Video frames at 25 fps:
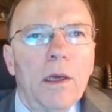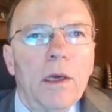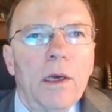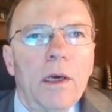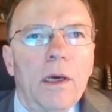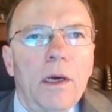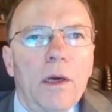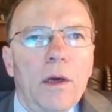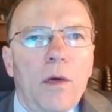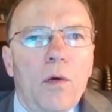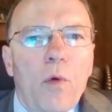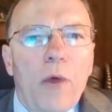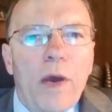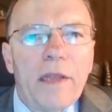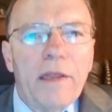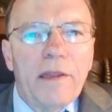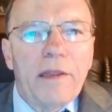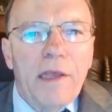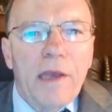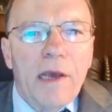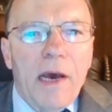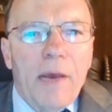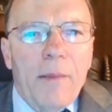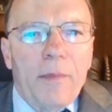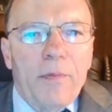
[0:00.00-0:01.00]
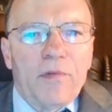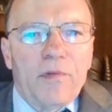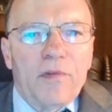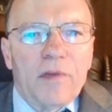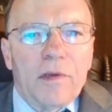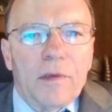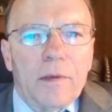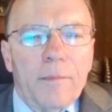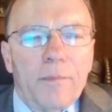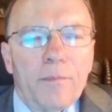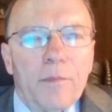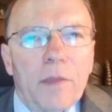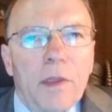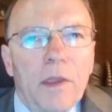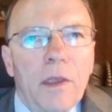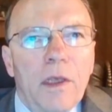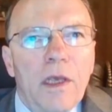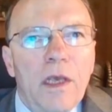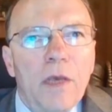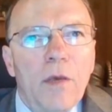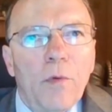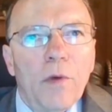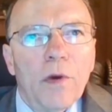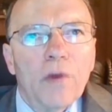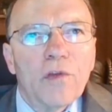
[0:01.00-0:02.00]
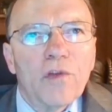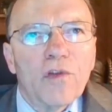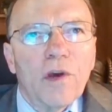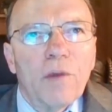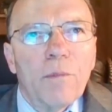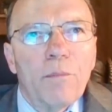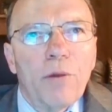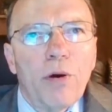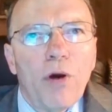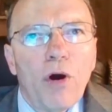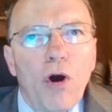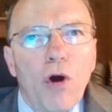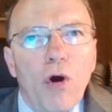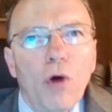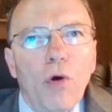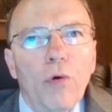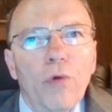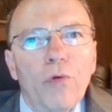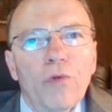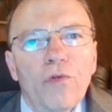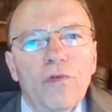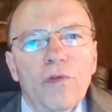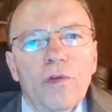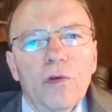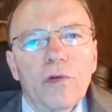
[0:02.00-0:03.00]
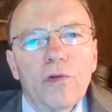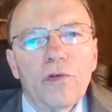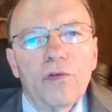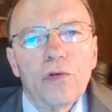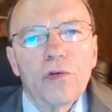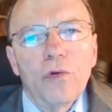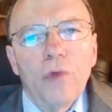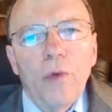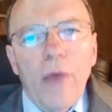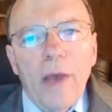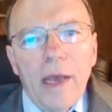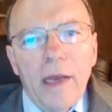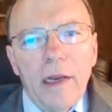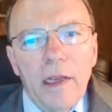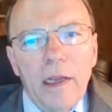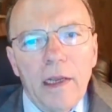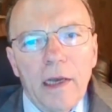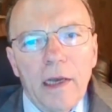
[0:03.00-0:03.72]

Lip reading: Quite the opposite. He was opposed to any